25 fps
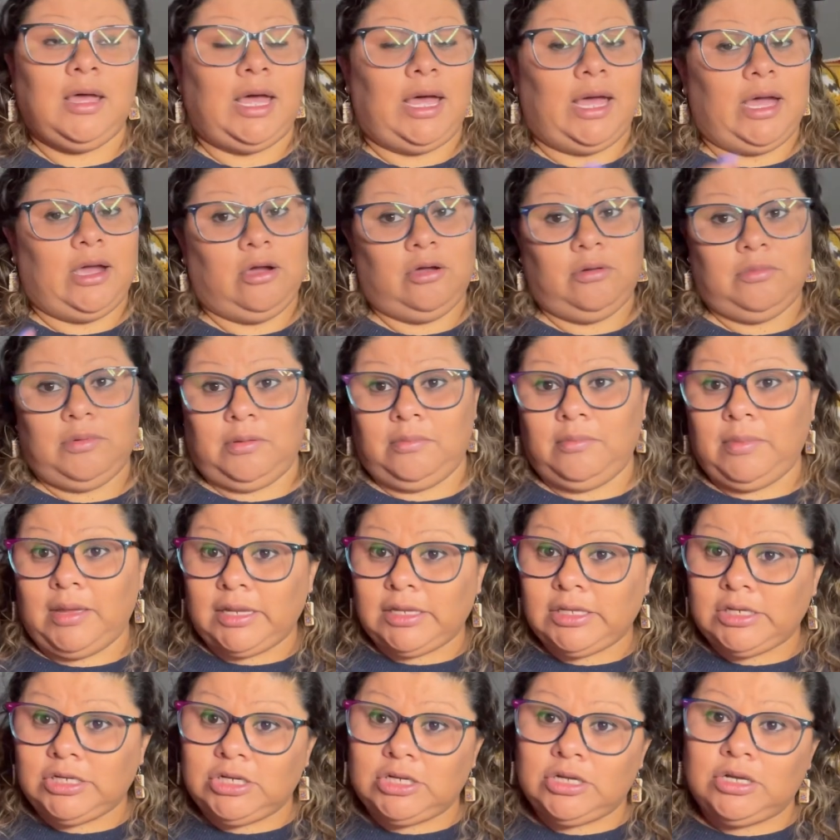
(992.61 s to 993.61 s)
I will be
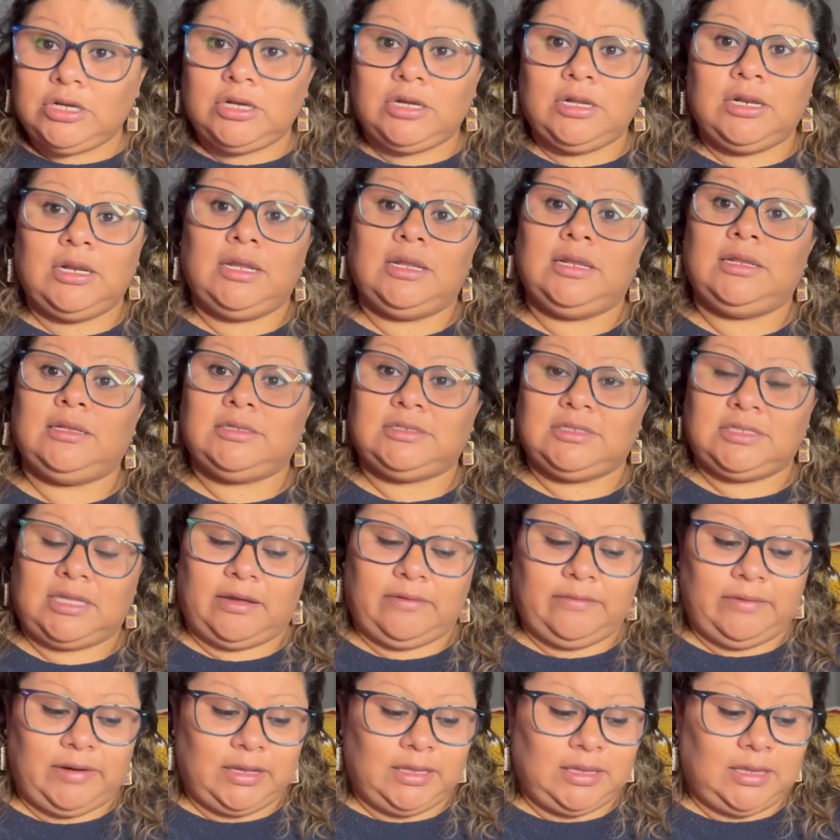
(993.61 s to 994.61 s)
mentioned and
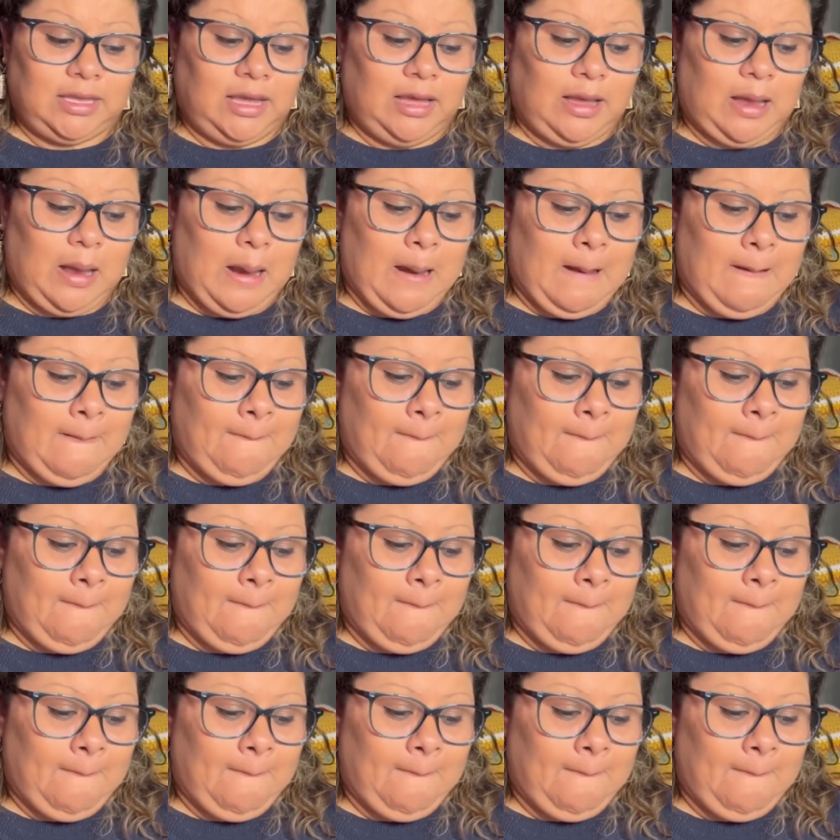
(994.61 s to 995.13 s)
stuff like that.